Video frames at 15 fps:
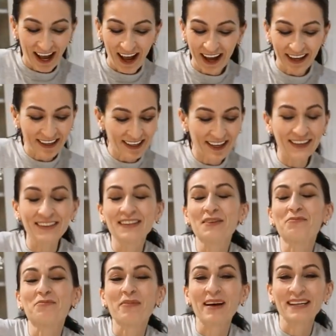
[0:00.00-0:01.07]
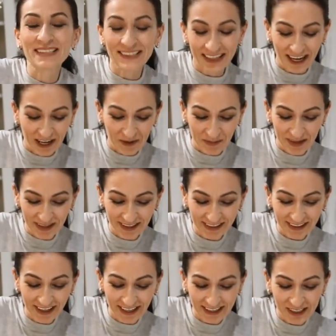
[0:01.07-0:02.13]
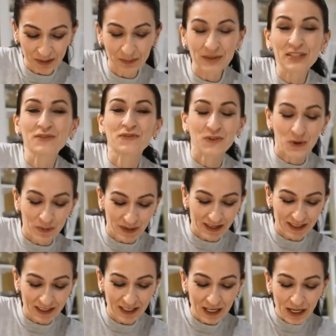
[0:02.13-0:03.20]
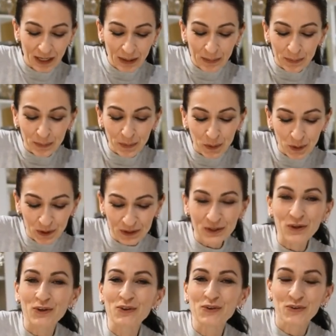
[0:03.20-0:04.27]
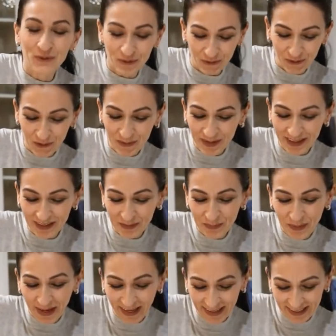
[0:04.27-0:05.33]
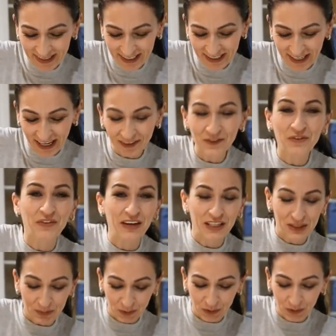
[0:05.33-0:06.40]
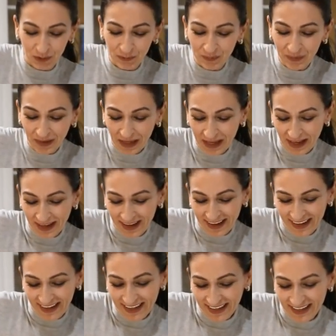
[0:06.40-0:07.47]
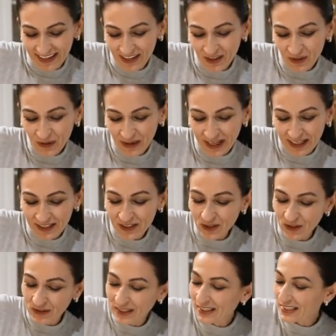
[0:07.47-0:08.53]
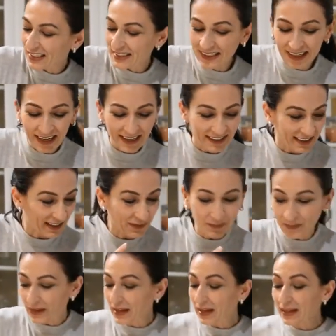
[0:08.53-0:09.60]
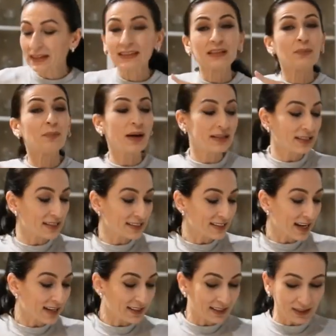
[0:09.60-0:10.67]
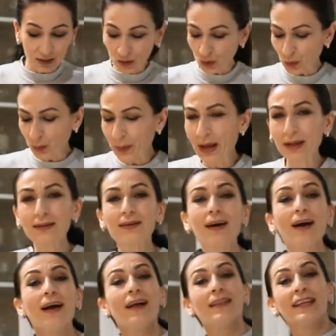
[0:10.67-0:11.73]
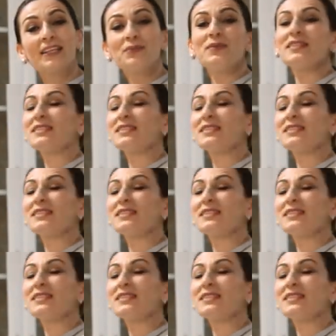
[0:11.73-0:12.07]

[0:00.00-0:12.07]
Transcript: I get the best Armenian recipes from her books or from her page on Facebook. Okay, so this is ready. The butter started to melt. Let me